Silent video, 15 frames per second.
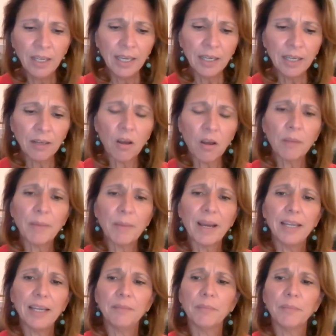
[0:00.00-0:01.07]
And along
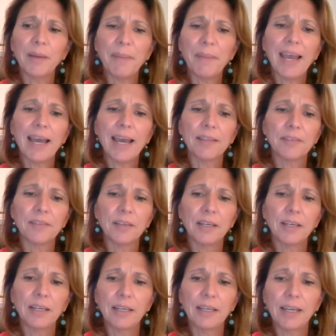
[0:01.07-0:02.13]
my, my path,
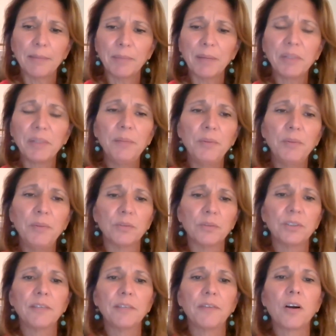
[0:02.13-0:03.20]
I, my plebe year was
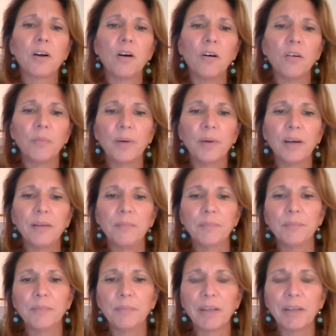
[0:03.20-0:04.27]
difficult, but
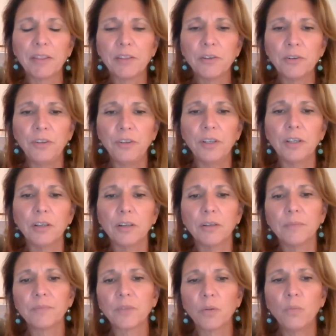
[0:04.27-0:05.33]
my third
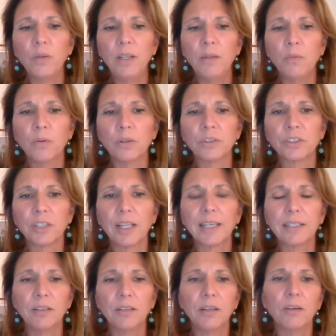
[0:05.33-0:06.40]
year, we were
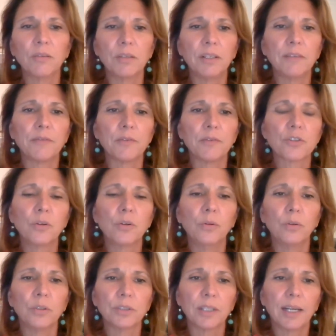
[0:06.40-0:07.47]
selected to go to different
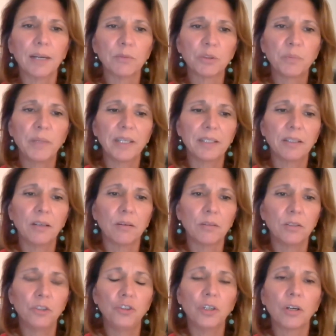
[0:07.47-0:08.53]
schools, and I was picked to go to
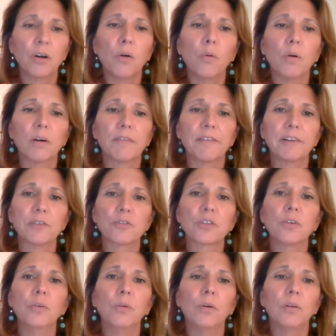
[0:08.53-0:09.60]
the jungle warfare
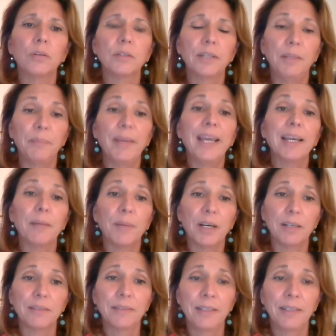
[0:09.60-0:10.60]
school in Panama,